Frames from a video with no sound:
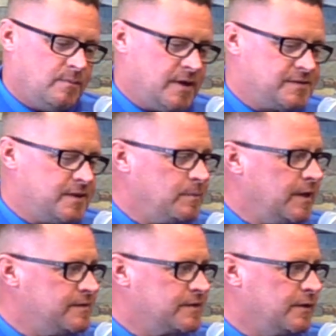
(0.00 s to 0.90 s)
my son
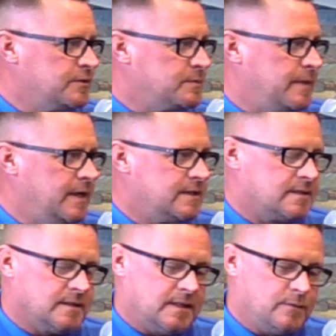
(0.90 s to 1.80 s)
plays coach pitch,
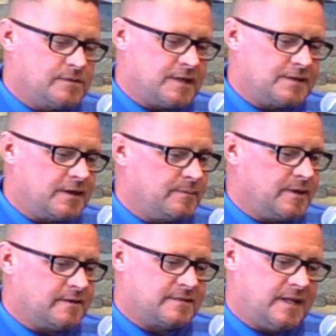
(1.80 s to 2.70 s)
and he was in a tournament
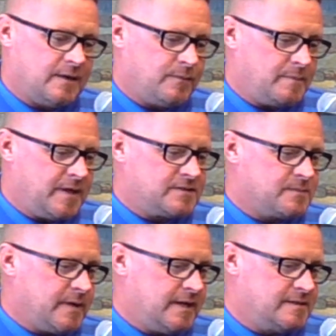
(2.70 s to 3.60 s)
yesterday, and we made
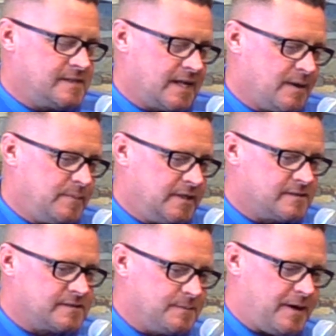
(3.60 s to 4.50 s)
some errors and got beat in the
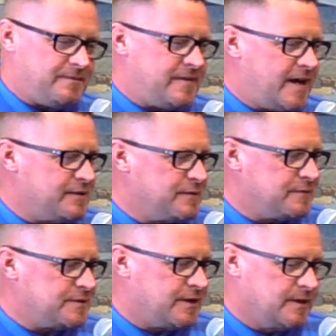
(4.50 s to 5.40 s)
semifinals of
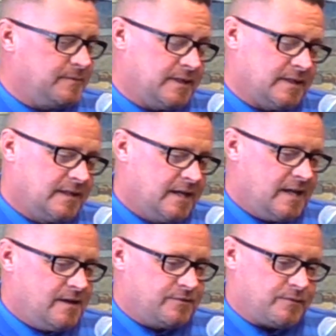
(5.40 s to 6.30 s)
a tournament. And
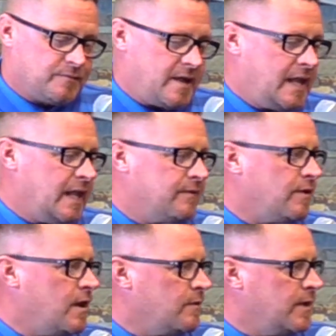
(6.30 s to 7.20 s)
So for that level
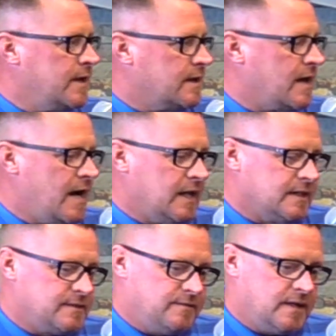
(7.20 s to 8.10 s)
all the way to
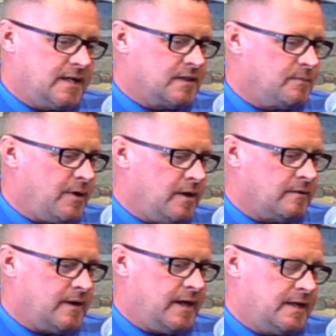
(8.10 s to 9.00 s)
college, if you kick the ball
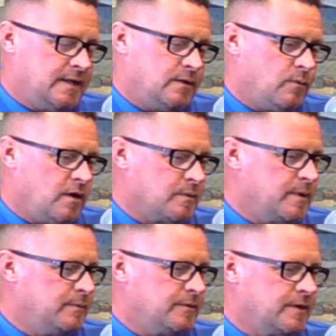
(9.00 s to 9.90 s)
around and you walk
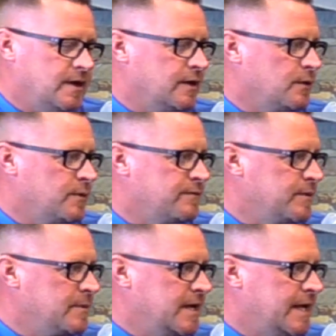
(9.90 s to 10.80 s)
people, you're not going to win
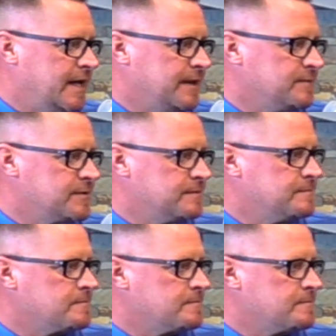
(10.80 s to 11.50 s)
very many games.